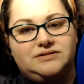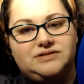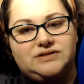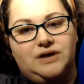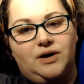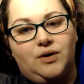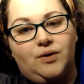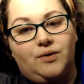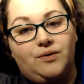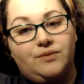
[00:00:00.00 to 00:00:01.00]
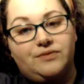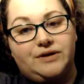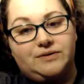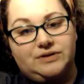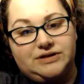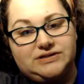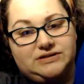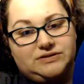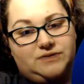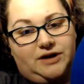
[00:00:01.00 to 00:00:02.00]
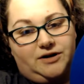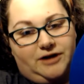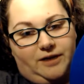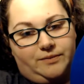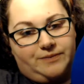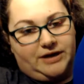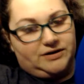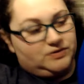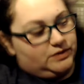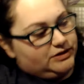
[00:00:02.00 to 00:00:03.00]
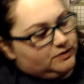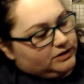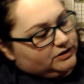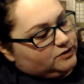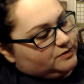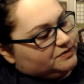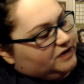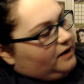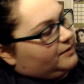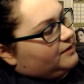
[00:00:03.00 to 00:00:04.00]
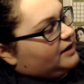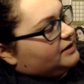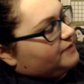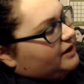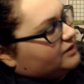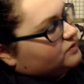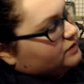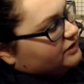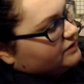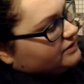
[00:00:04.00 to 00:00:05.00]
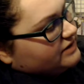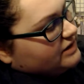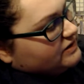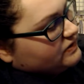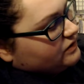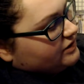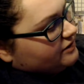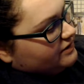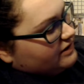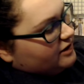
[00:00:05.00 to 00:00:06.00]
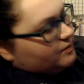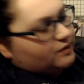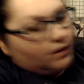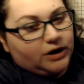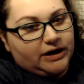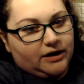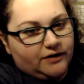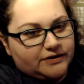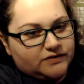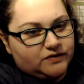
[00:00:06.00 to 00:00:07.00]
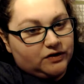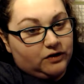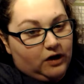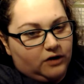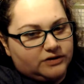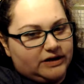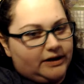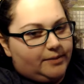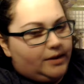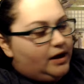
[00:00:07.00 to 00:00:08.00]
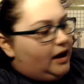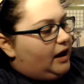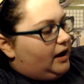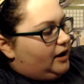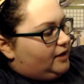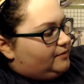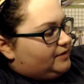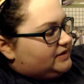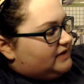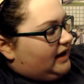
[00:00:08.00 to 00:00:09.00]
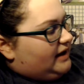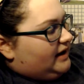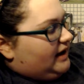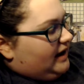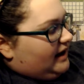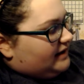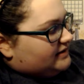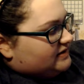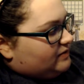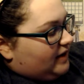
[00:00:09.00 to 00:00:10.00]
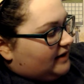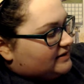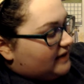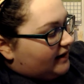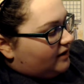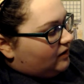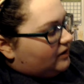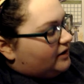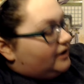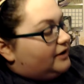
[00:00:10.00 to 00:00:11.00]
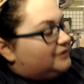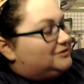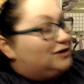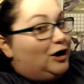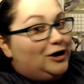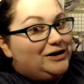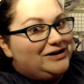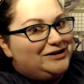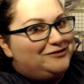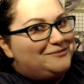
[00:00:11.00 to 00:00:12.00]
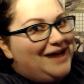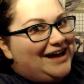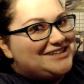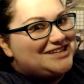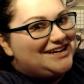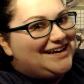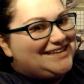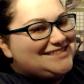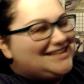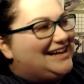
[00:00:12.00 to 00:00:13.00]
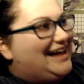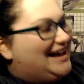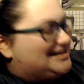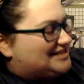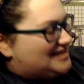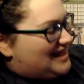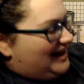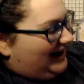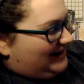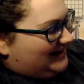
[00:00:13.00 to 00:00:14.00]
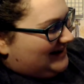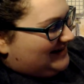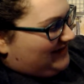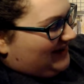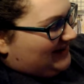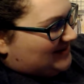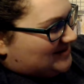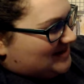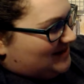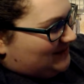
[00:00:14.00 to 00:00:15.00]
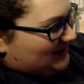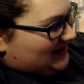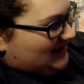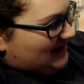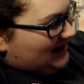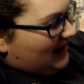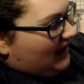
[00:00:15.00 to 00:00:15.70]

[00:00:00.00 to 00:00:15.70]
So they released this record album back in 2022, but it was copyrighted back in 2013, so clearly they had been working on this for a long time. But side A has the main title, Garden of Magic / Thackeray Follows Emily,